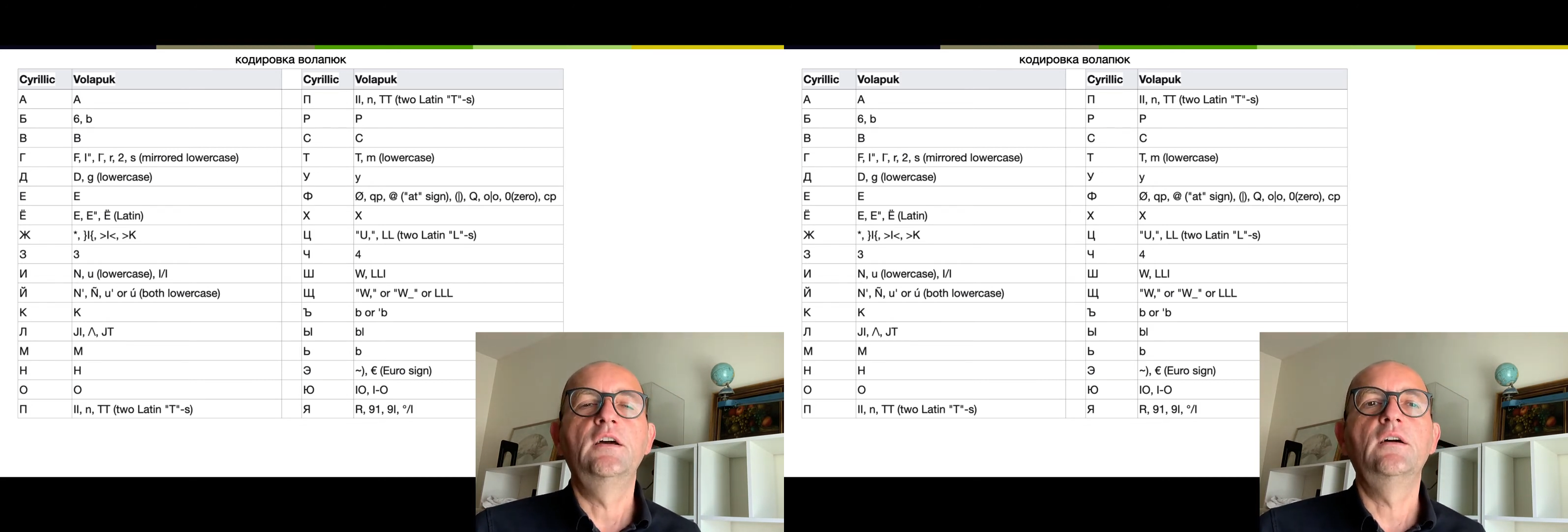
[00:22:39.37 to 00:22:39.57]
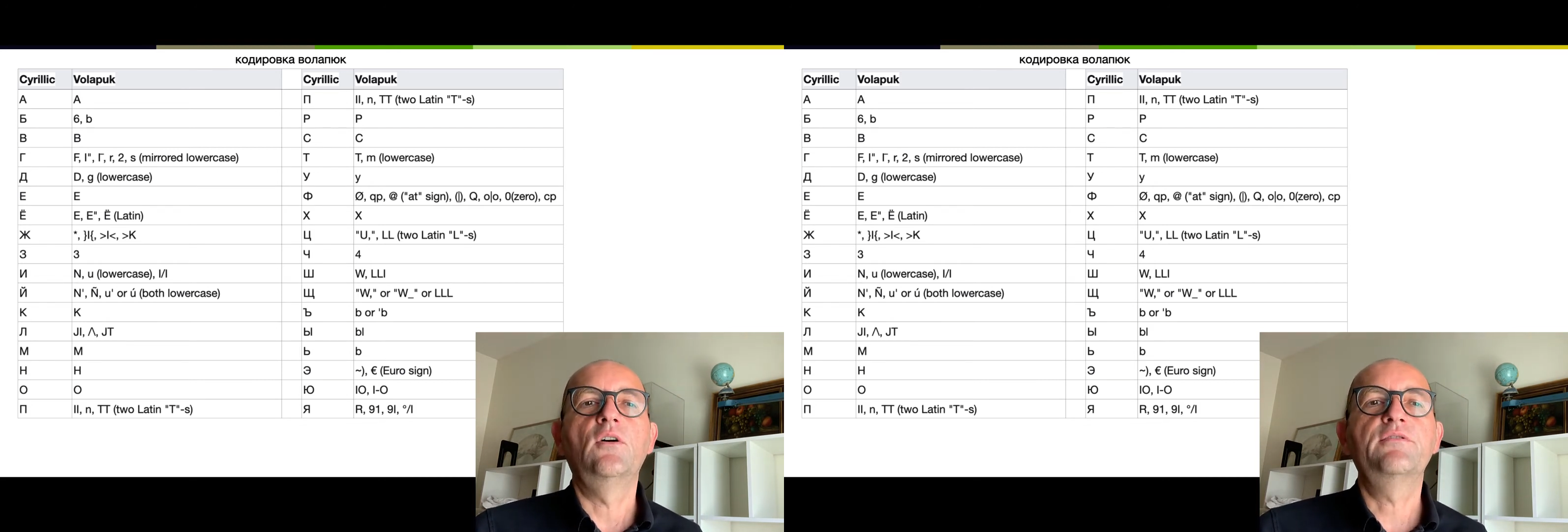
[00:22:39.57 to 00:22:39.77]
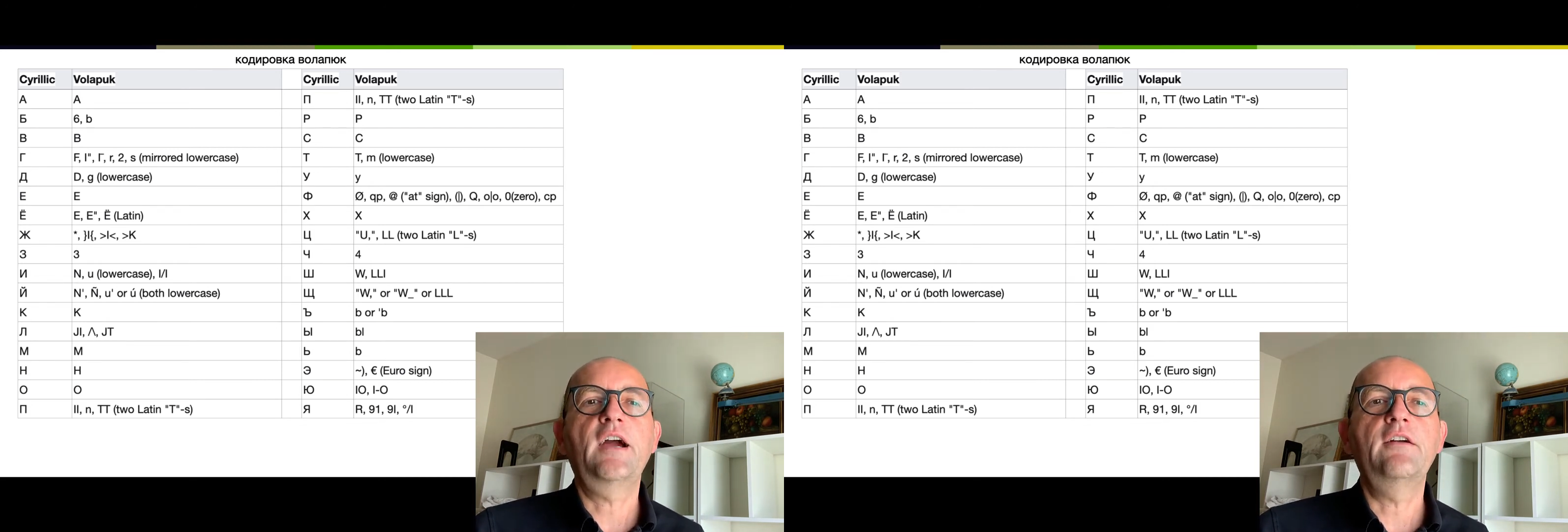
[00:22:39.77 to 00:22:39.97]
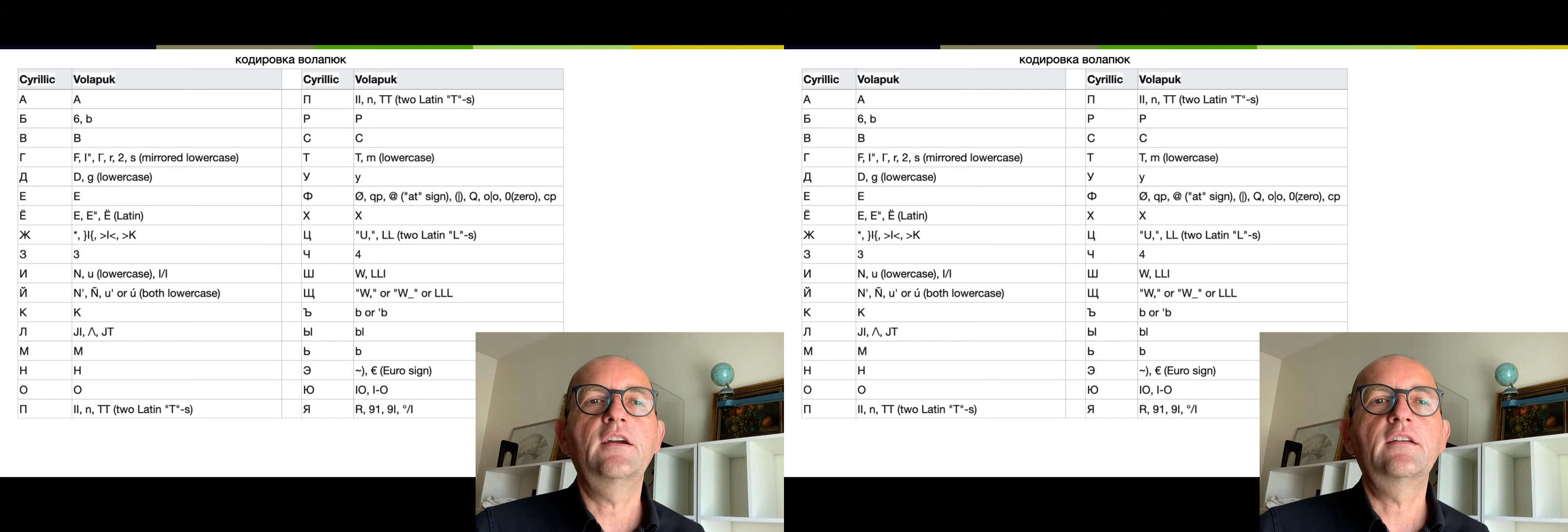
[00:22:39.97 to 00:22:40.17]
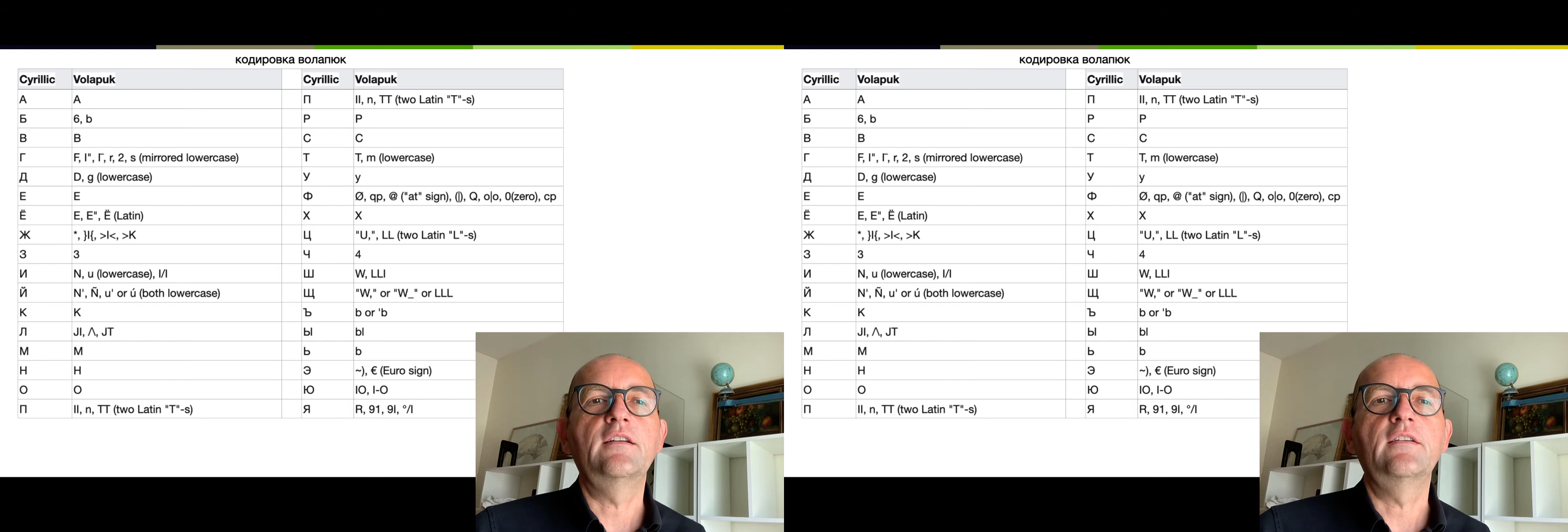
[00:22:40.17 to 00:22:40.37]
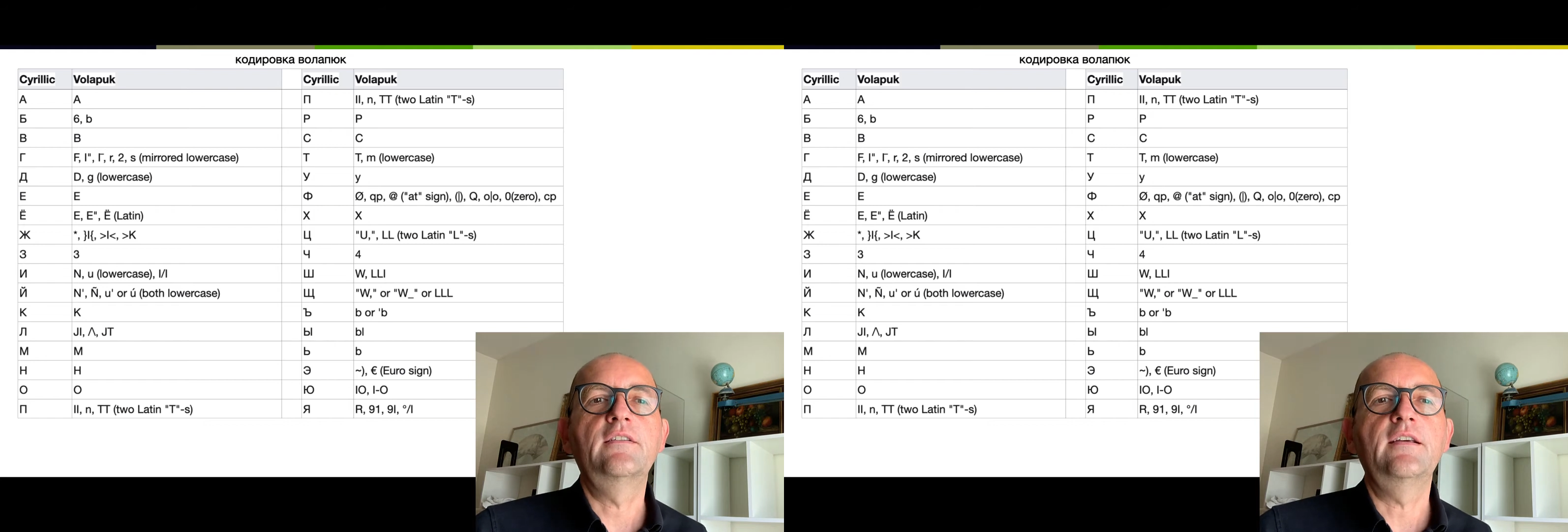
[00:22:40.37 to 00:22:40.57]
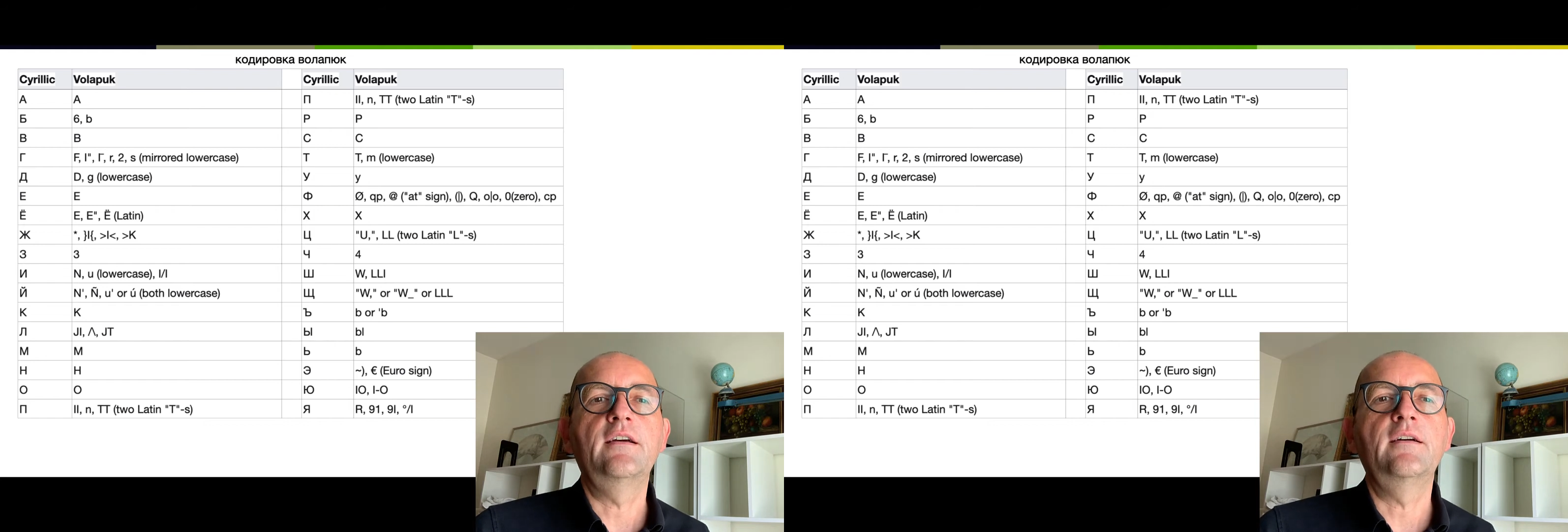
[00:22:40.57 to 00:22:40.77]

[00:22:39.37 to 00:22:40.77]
of characters